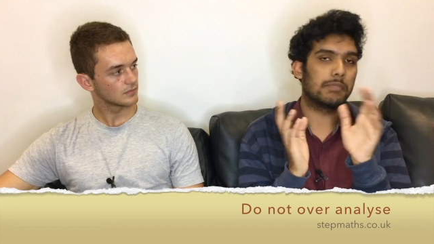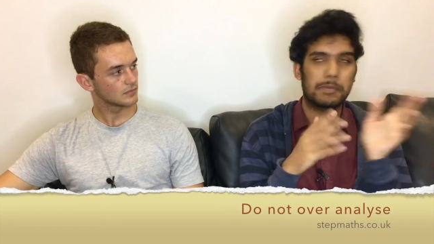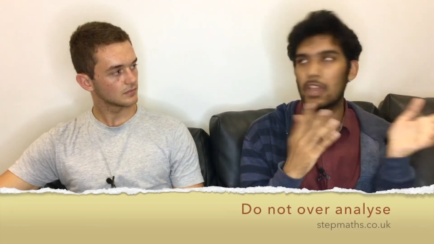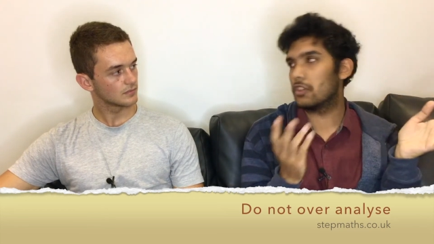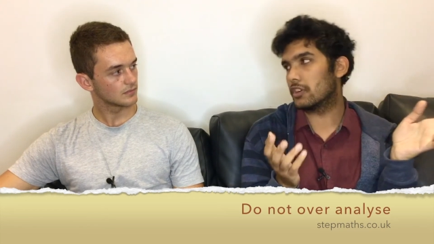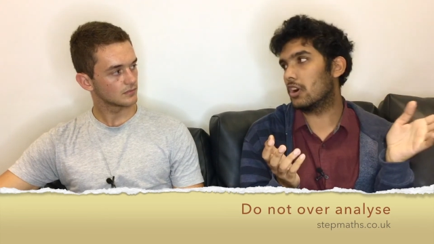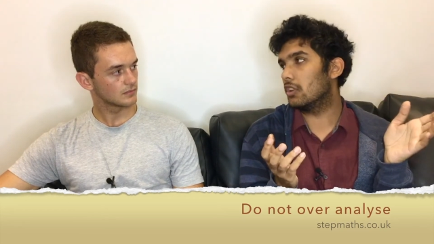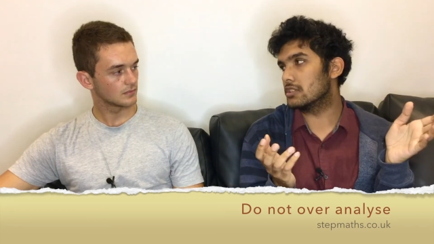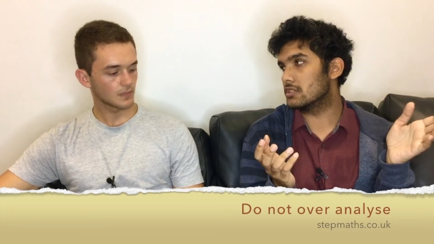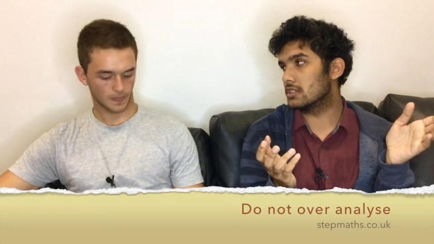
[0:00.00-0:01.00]
Speaker 1: maybe other
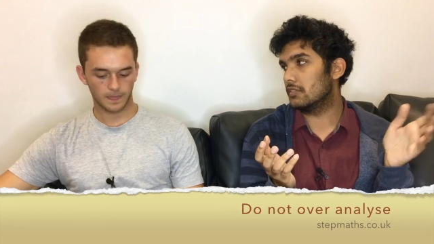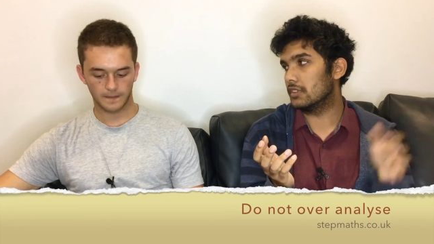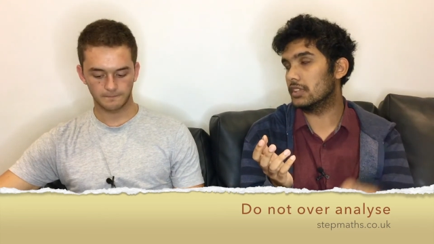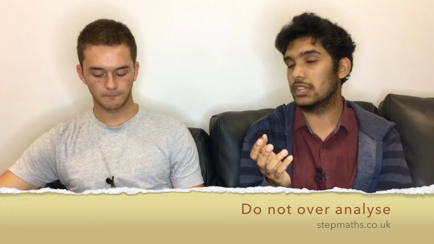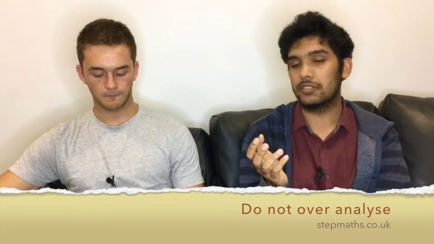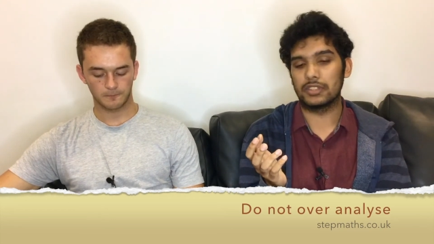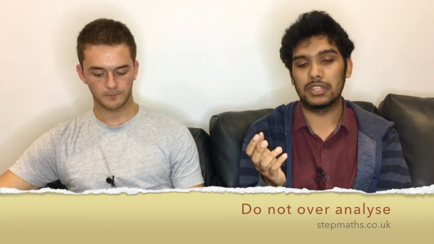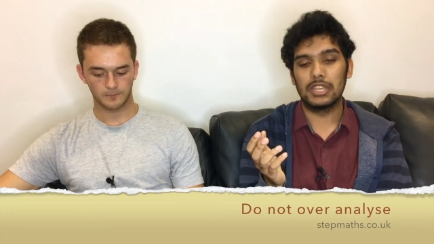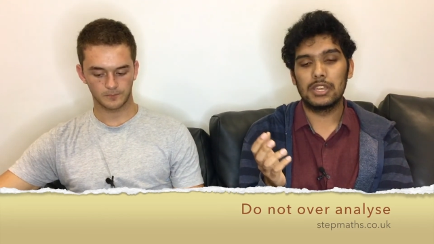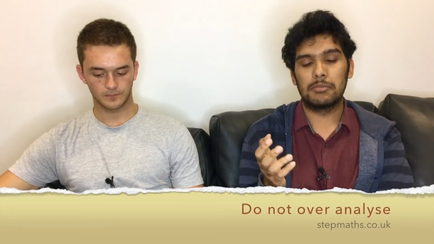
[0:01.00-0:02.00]
colleges even.
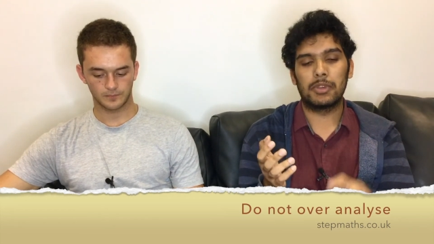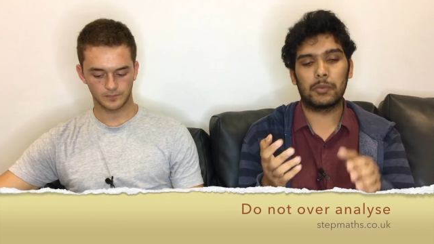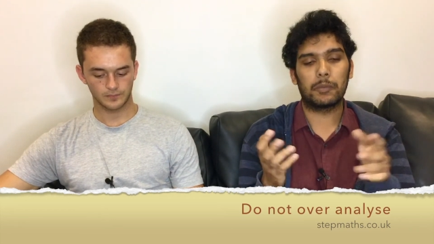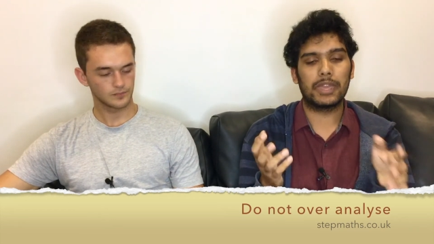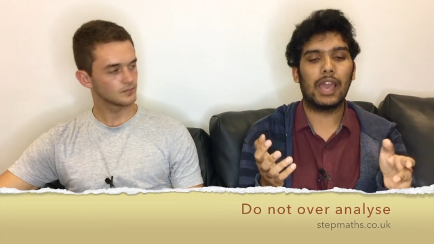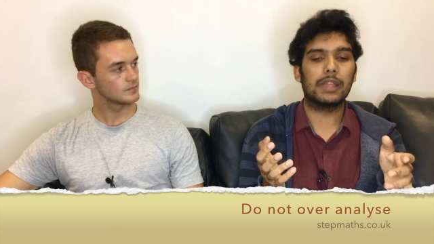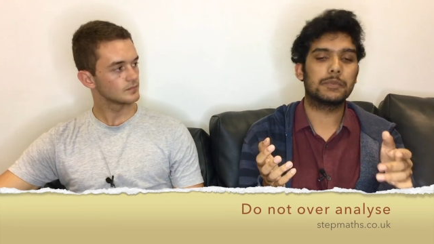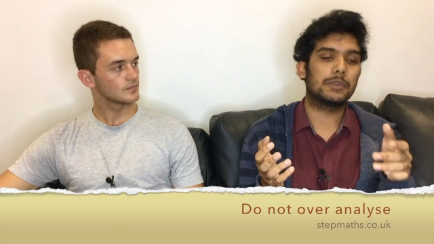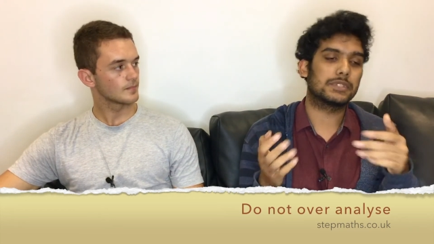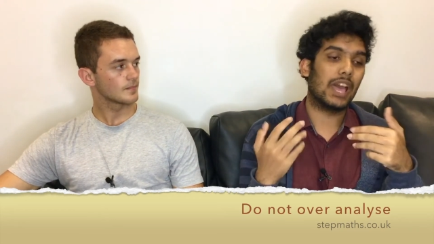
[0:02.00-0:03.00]
But what we
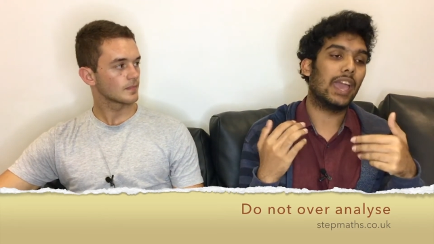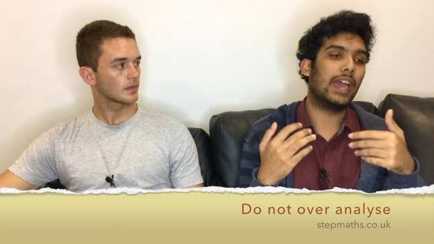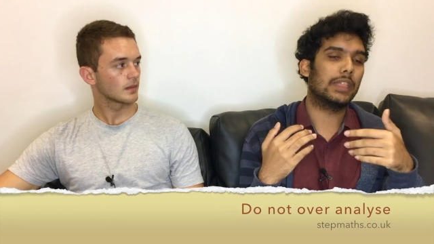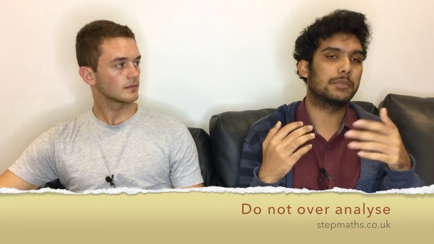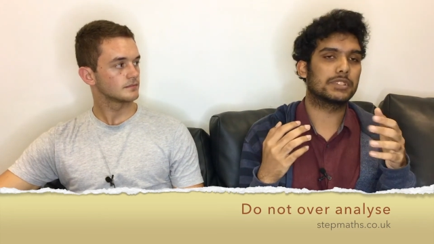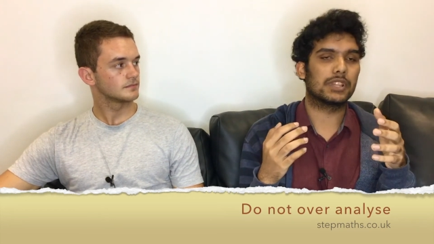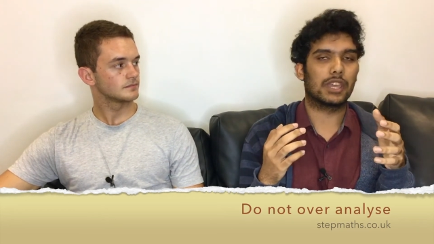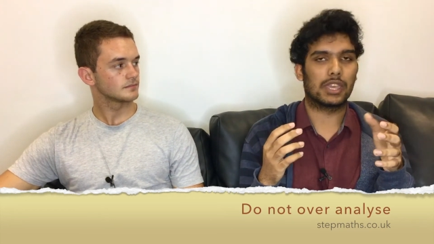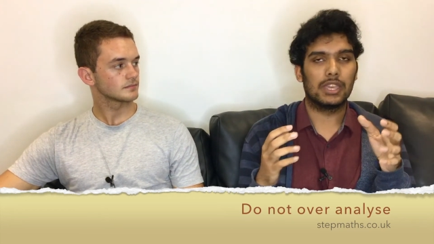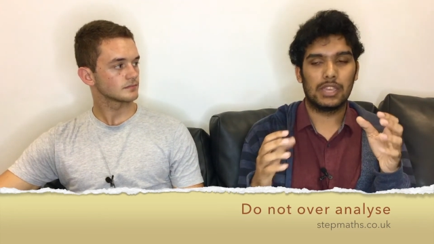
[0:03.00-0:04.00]
had, what I had was
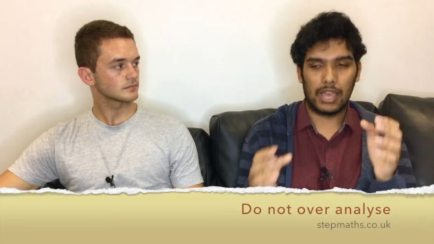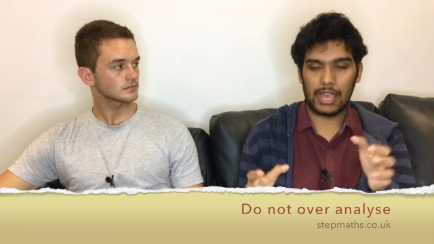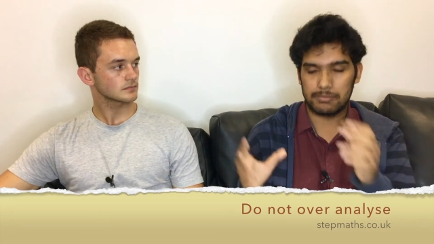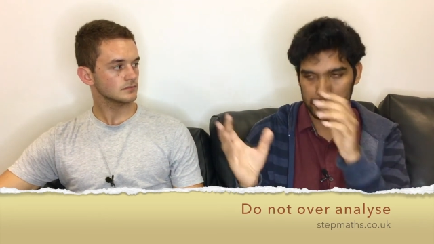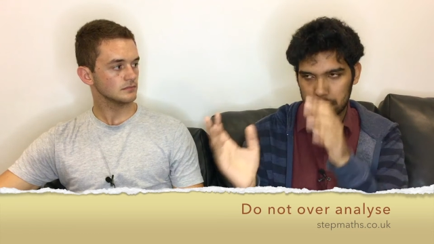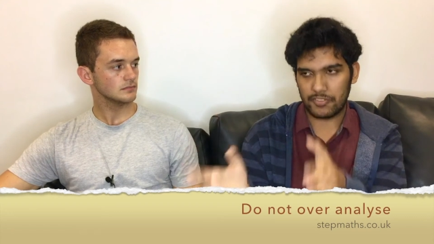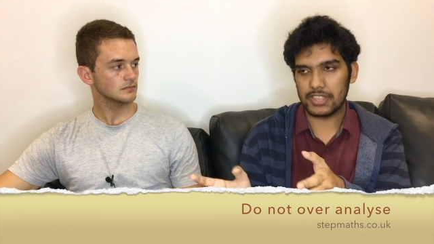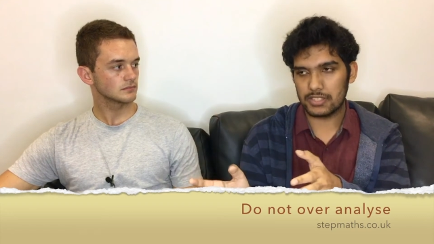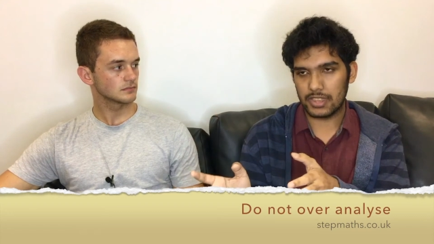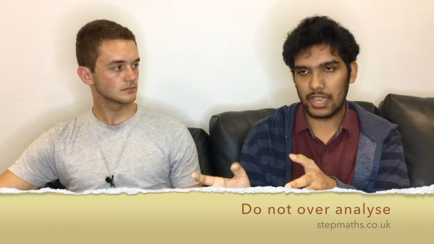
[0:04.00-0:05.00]
like I had my
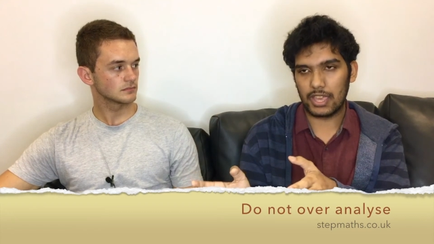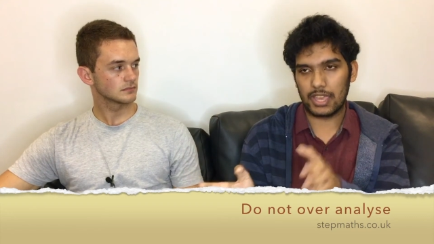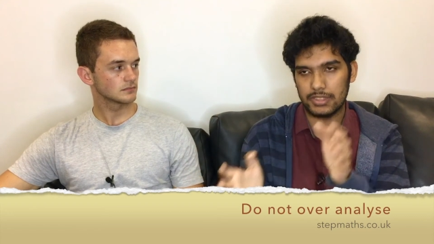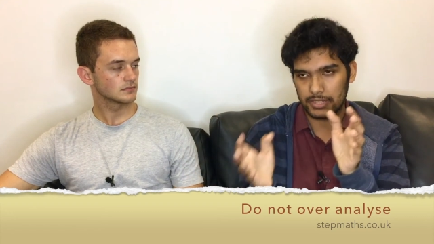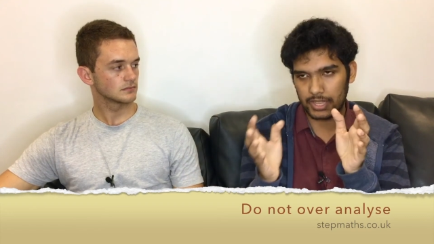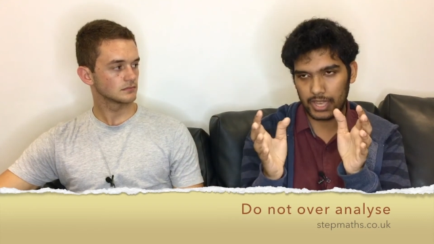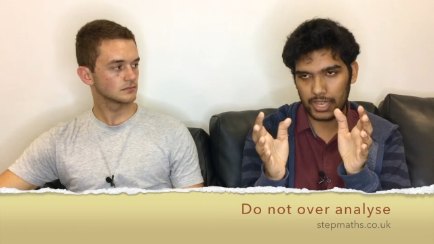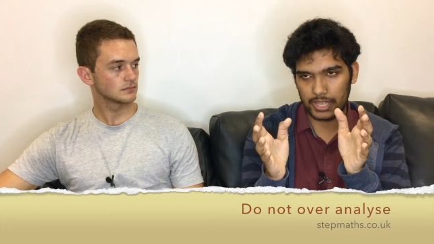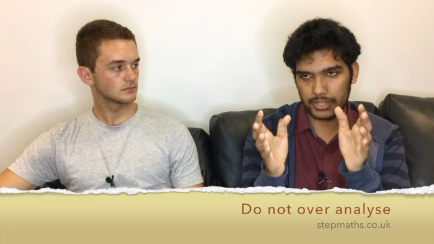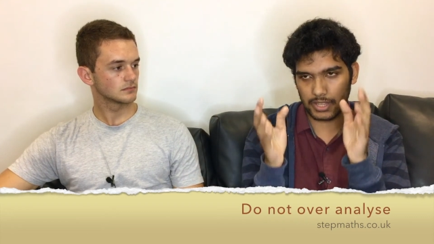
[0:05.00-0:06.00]
professor there, and then I
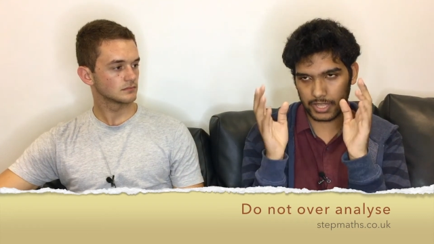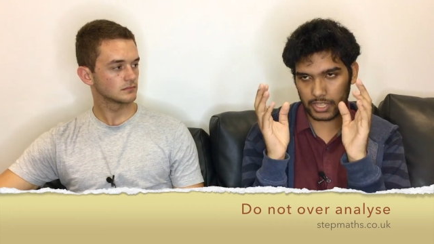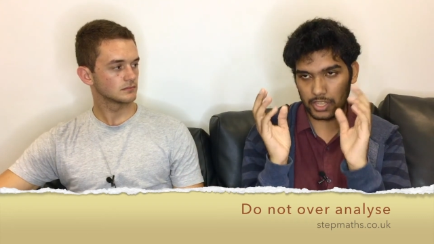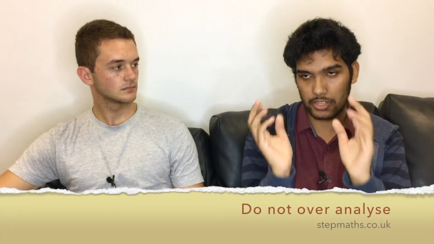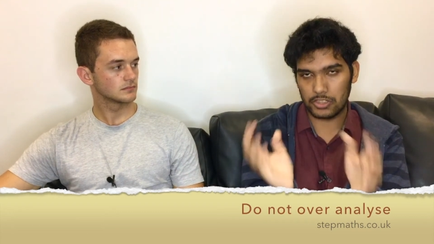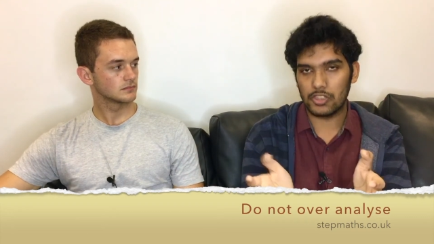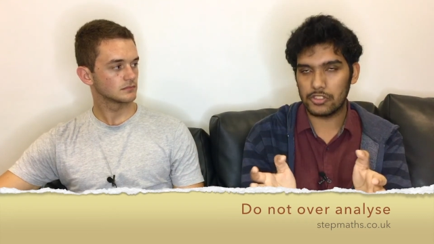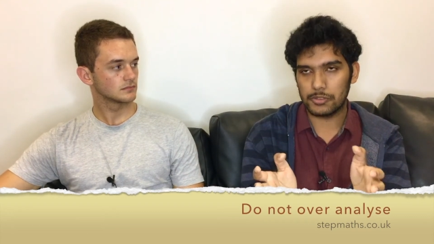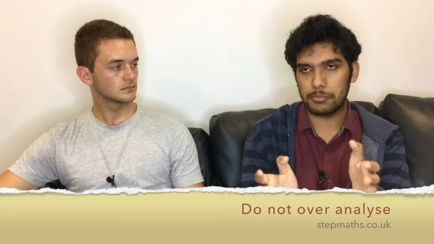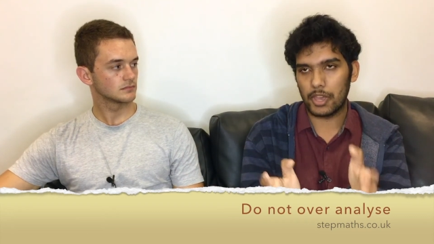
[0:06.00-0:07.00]
had like
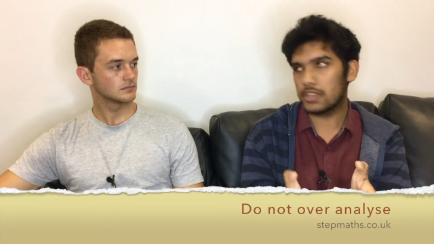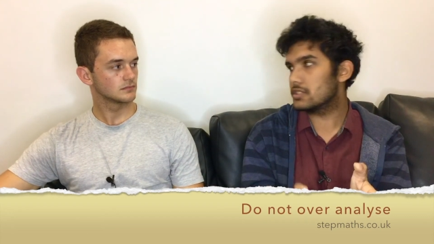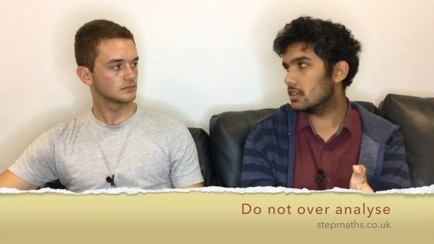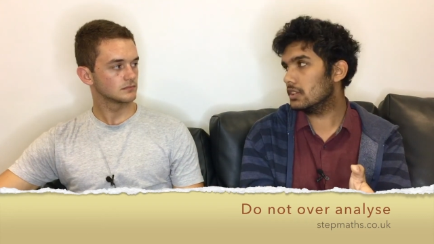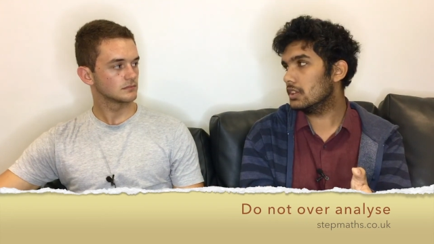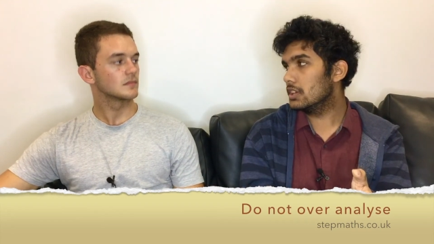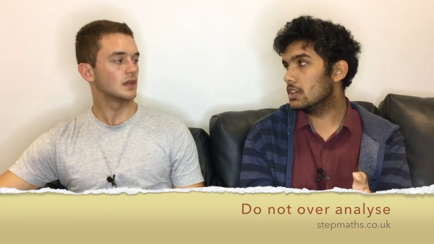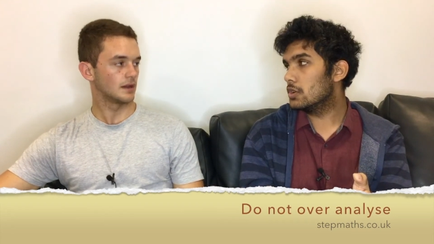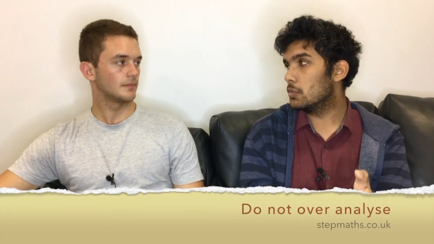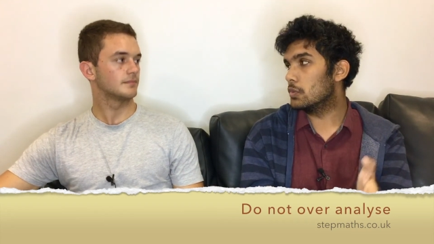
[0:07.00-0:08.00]
another person,
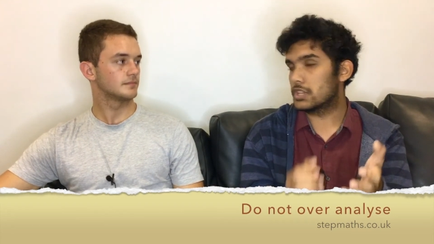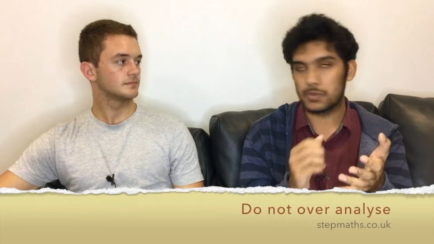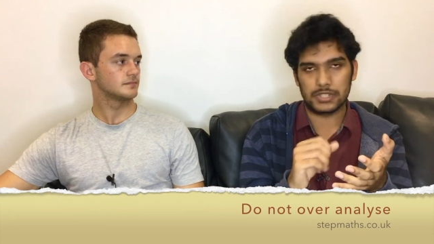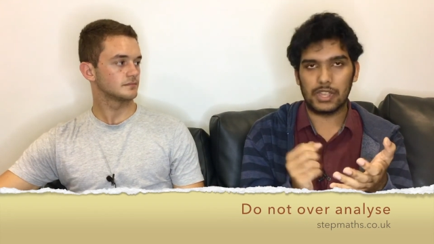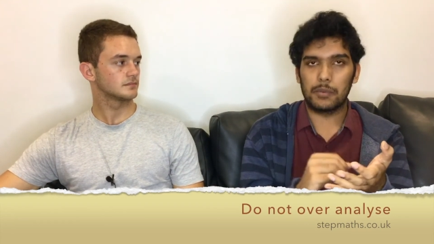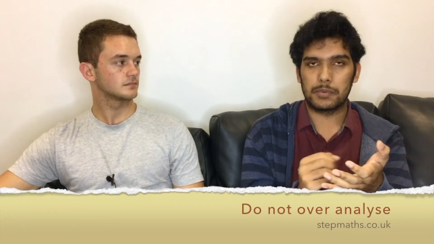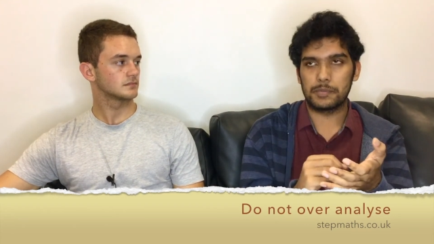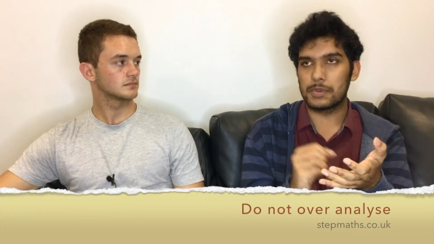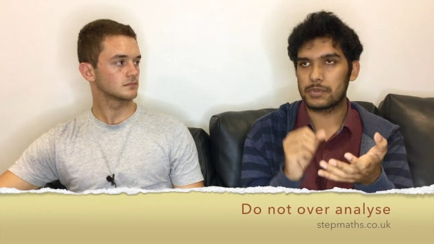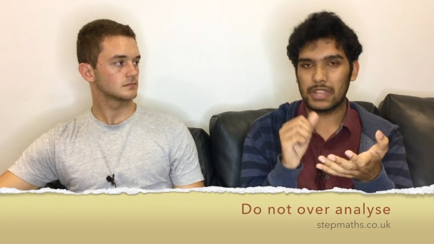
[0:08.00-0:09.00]
yeah. which was
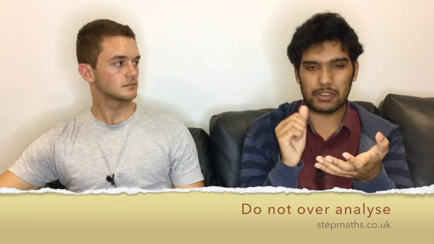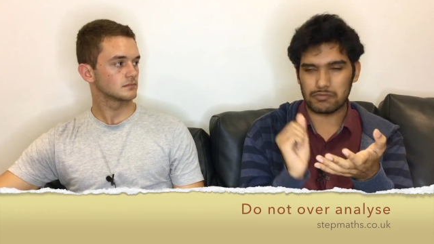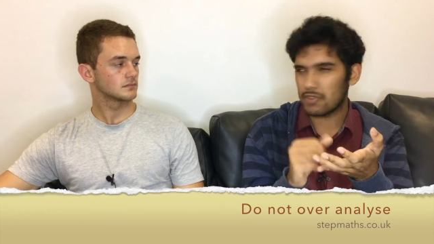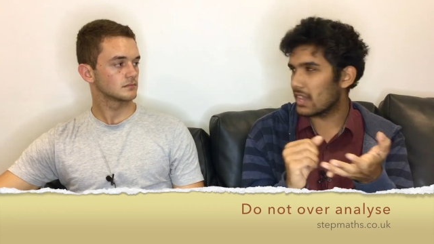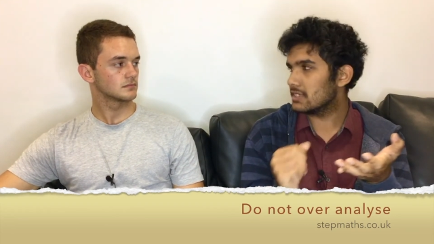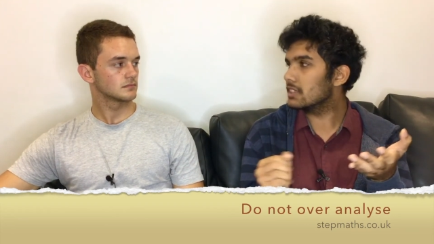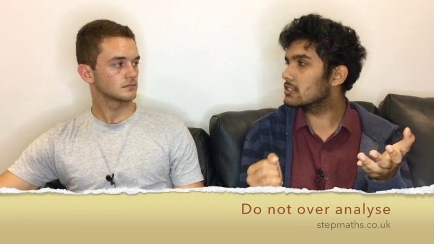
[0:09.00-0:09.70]
which were like writing